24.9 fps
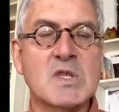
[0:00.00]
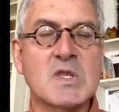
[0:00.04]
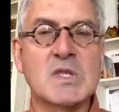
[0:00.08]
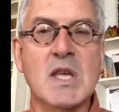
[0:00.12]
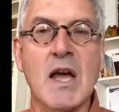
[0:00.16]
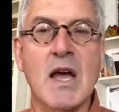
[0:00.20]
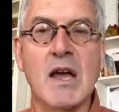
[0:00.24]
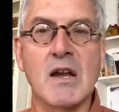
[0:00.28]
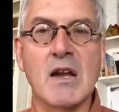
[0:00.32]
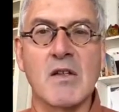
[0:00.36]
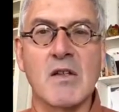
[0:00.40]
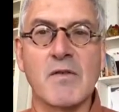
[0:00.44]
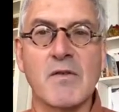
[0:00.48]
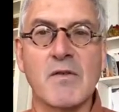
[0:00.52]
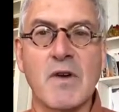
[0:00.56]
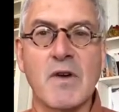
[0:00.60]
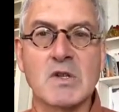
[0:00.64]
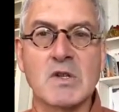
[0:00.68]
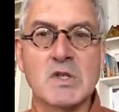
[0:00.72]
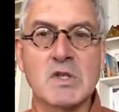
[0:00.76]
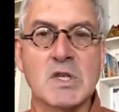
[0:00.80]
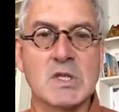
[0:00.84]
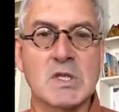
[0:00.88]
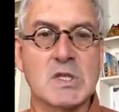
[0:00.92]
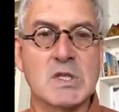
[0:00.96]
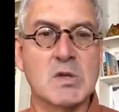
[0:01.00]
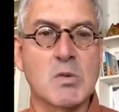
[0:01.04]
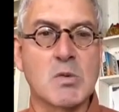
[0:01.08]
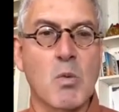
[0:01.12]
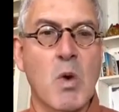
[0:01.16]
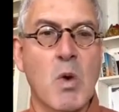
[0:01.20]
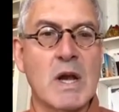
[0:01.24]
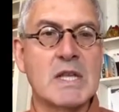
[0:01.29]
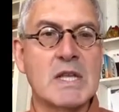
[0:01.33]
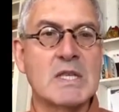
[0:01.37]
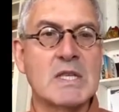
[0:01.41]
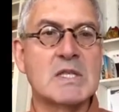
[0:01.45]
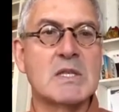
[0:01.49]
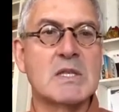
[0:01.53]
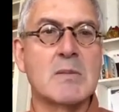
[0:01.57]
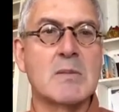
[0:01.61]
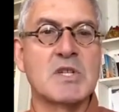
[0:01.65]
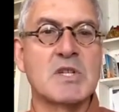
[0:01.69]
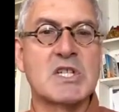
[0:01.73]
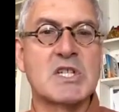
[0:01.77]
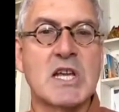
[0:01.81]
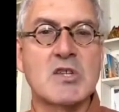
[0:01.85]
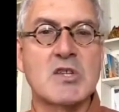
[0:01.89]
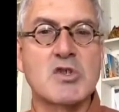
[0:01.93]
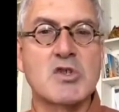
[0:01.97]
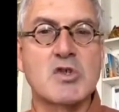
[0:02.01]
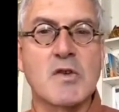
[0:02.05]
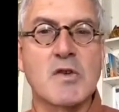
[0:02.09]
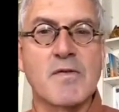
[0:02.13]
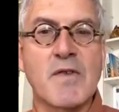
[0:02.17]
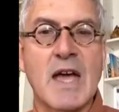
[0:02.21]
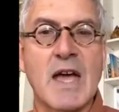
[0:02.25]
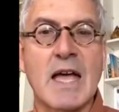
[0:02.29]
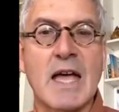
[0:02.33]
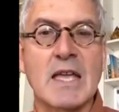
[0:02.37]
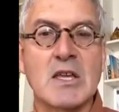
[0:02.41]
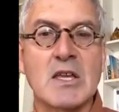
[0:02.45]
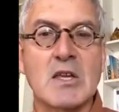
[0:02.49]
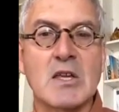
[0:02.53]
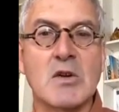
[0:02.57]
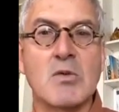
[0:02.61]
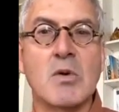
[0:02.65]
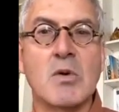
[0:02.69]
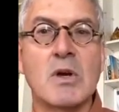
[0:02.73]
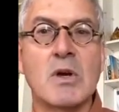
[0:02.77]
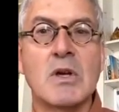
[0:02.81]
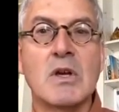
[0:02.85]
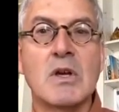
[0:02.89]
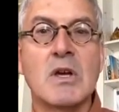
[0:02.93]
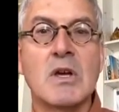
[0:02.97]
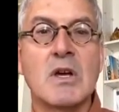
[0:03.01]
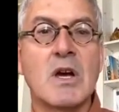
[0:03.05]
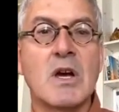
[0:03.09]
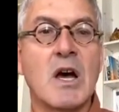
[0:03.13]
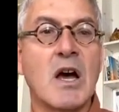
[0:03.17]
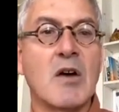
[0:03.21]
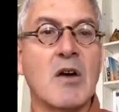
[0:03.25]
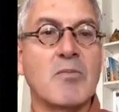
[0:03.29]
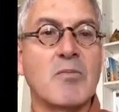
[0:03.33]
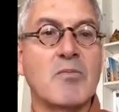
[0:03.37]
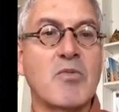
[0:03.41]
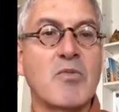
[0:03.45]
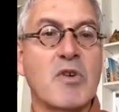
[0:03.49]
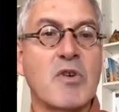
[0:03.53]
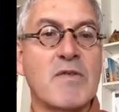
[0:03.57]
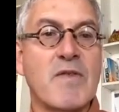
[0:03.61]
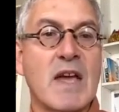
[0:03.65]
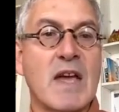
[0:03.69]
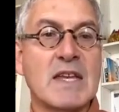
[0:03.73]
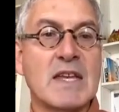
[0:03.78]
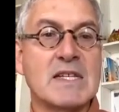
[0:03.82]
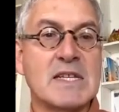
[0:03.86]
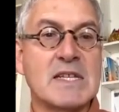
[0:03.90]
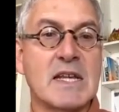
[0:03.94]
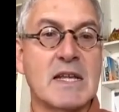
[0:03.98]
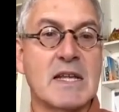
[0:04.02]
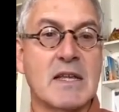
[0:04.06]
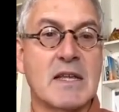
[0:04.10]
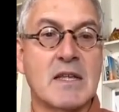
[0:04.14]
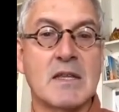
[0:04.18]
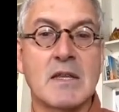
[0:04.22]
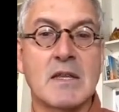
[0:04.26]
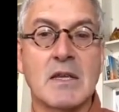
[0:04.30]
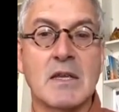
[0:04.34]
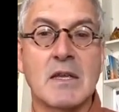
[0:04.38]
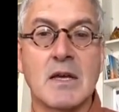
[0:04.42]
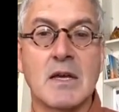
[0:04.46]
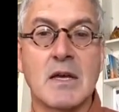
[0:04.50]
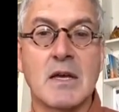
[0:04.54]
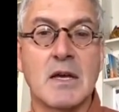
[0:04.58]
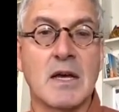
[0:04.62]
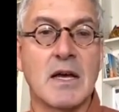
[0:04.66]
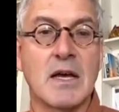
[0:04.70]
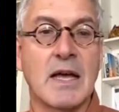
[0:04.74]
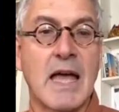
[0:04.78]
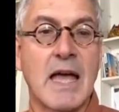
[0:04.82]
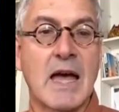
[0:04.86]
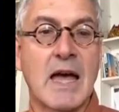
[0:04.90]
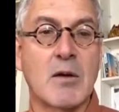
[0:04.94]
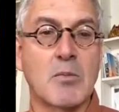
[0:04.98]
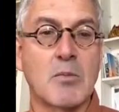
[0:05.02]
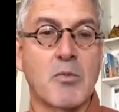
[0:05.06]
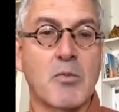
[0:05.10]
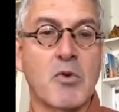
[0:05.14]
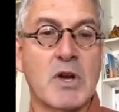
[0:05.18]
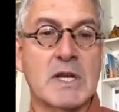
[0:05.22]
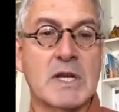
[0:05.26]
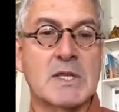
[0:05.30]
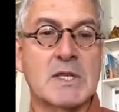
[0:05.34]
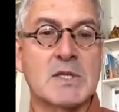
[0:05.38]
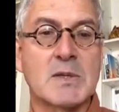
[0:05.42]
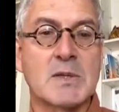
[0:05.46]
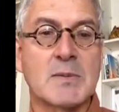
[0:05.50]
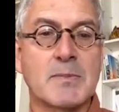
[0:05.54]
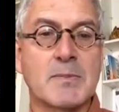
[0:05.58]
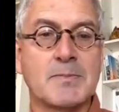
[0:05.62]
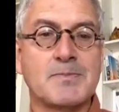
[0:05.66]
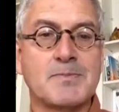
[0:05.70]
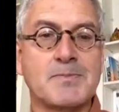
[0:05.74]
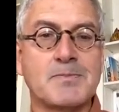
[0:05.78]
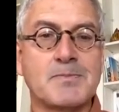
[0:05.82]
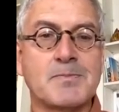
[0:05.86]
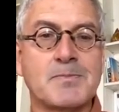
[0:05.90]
of societal functions, and what is the potential value of preventing outbreaks.